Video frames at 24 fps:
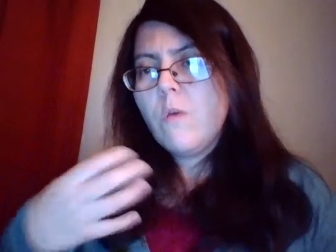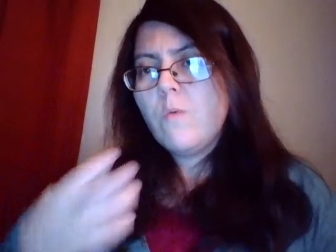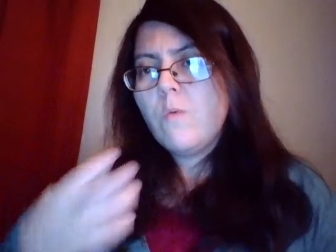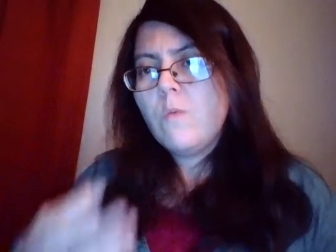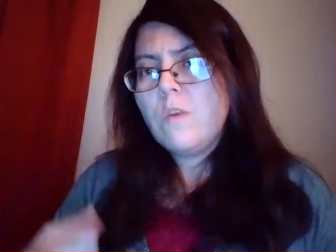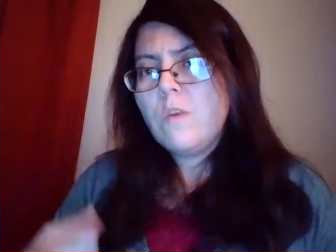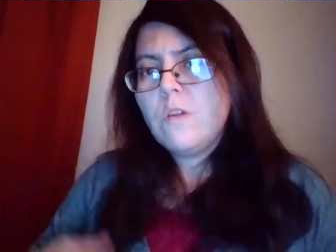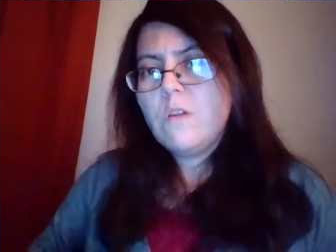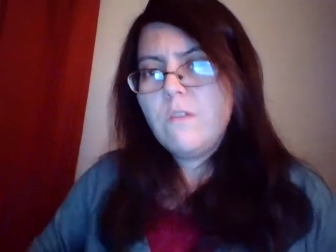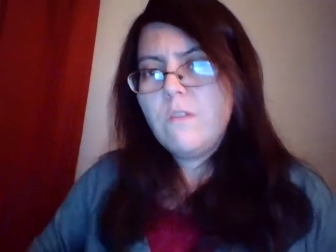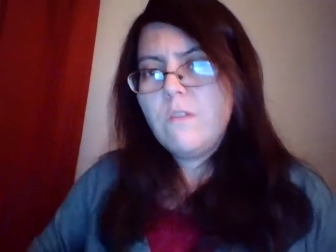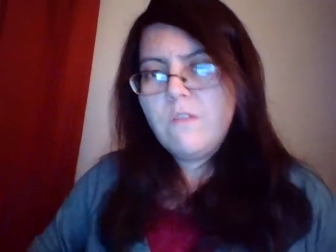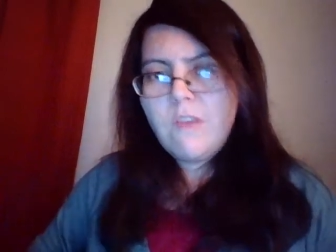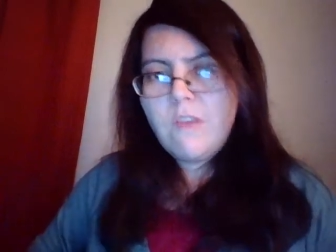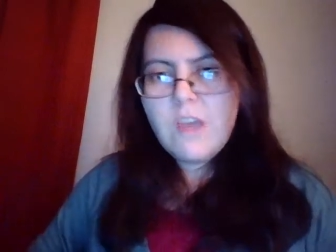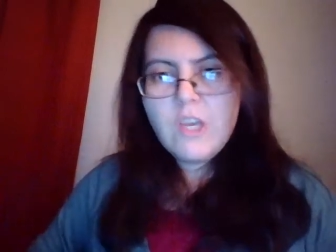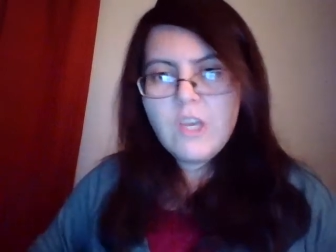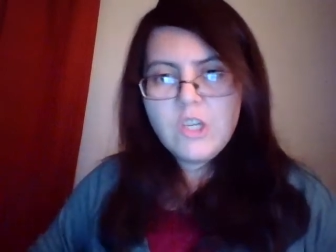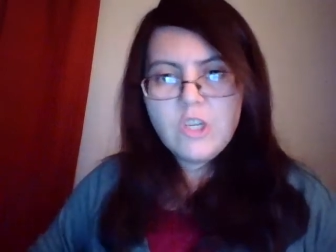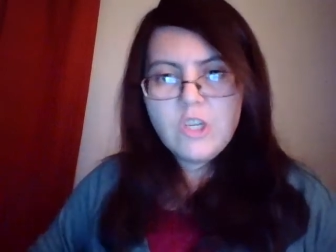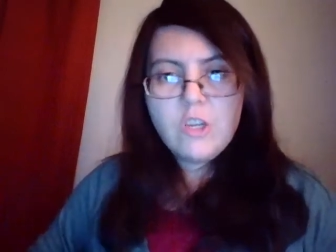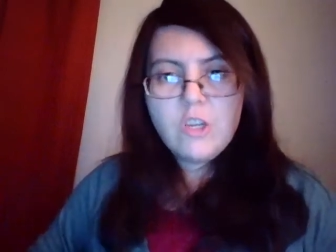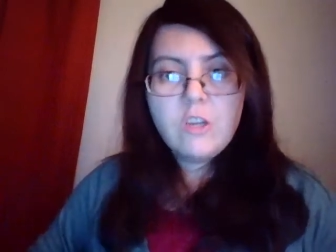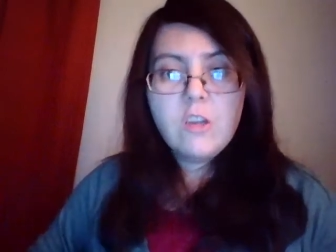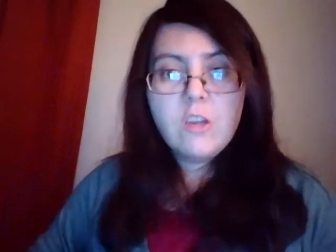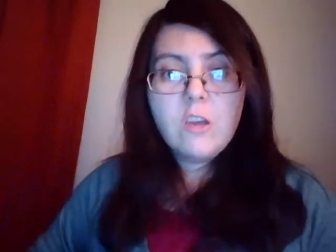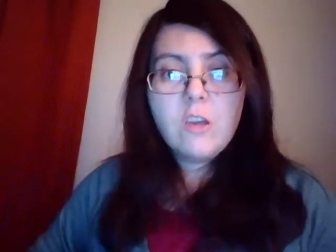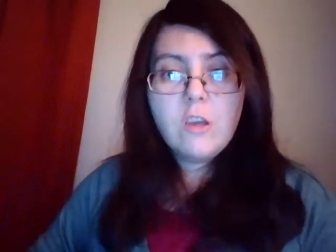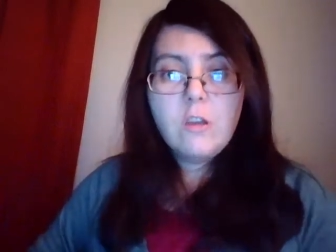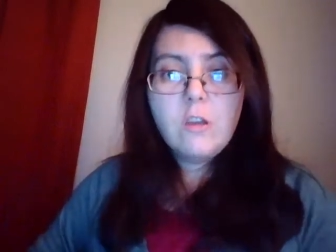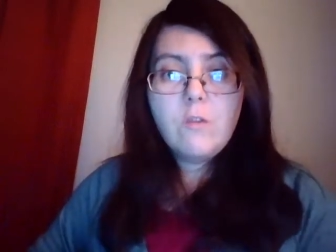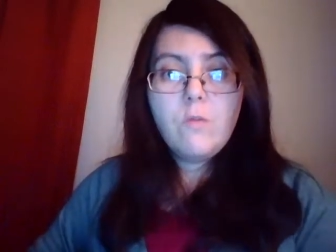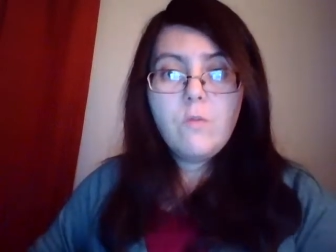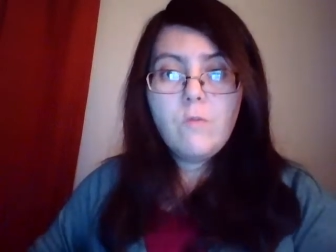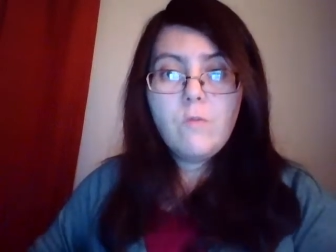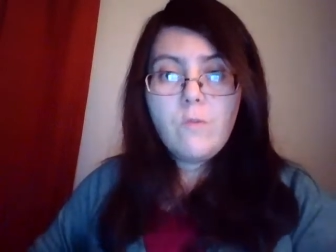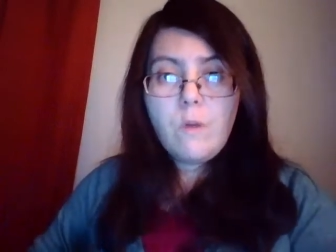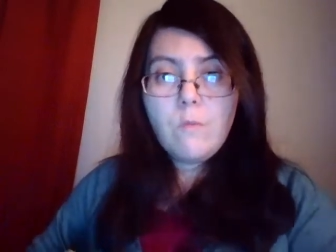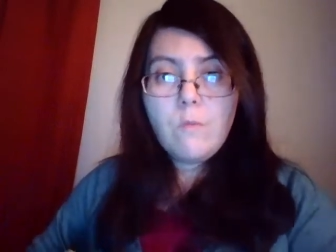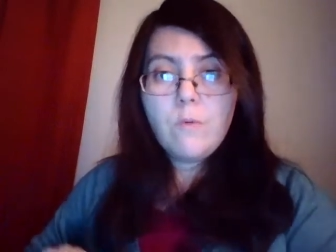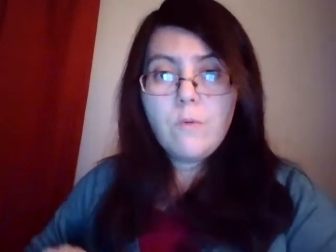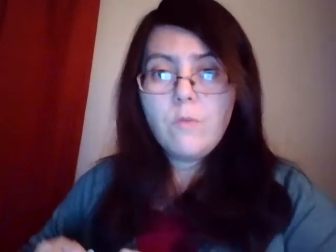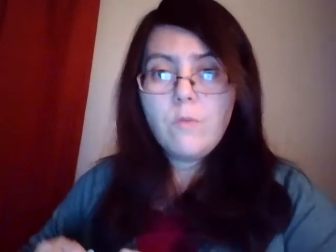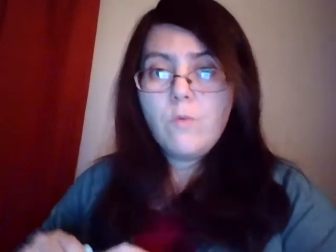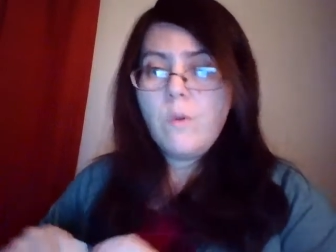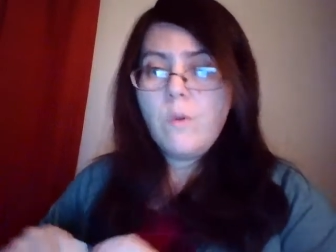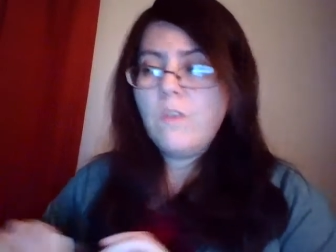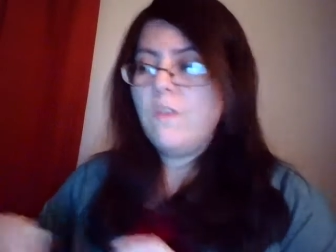realization in
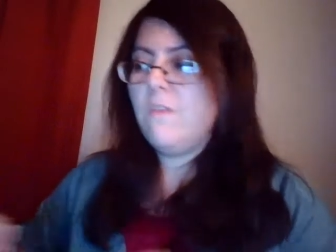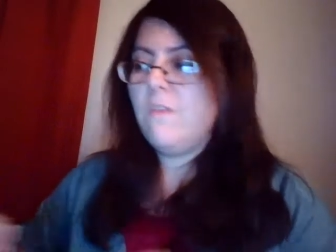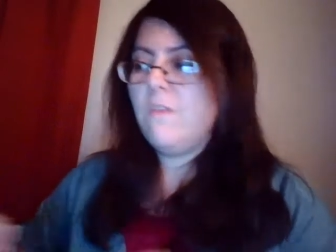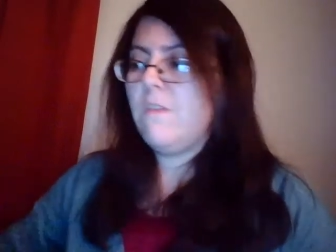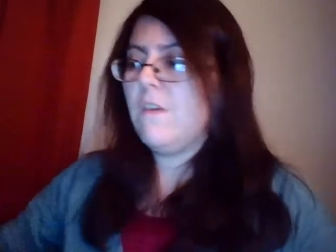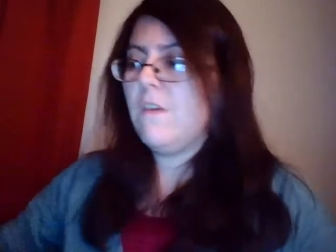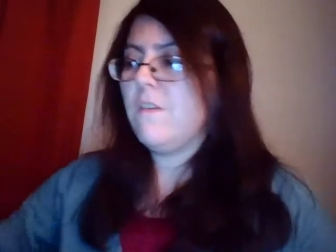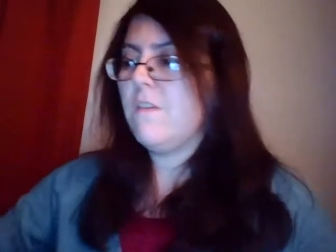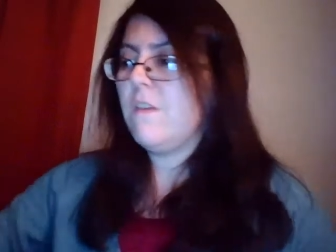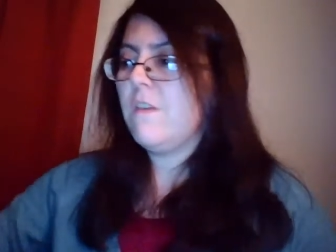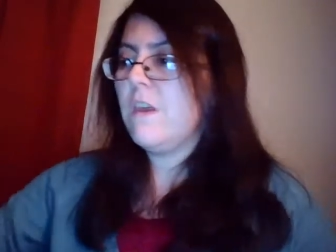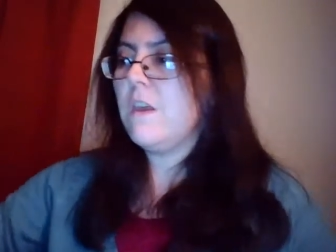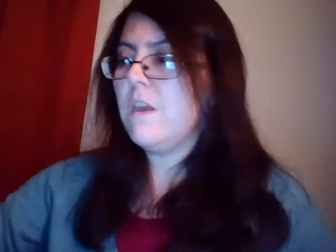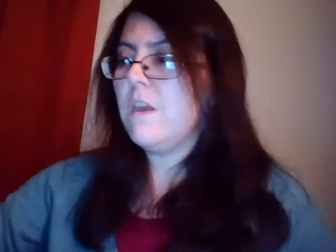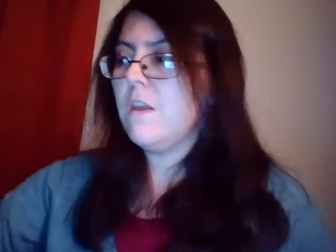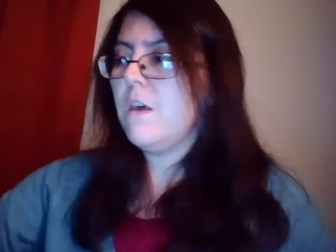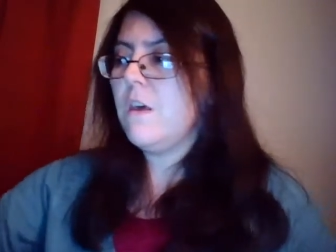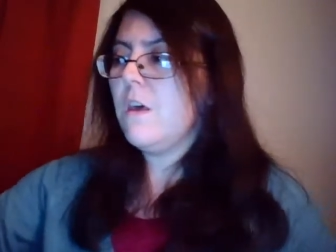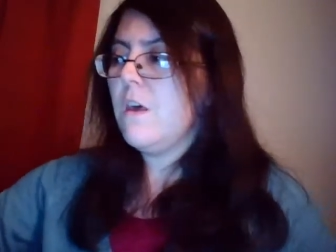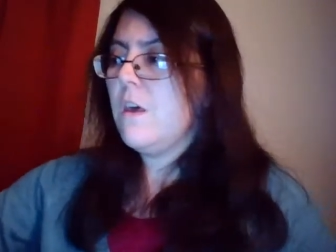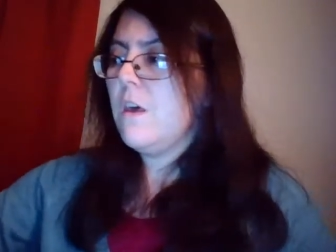November 2016,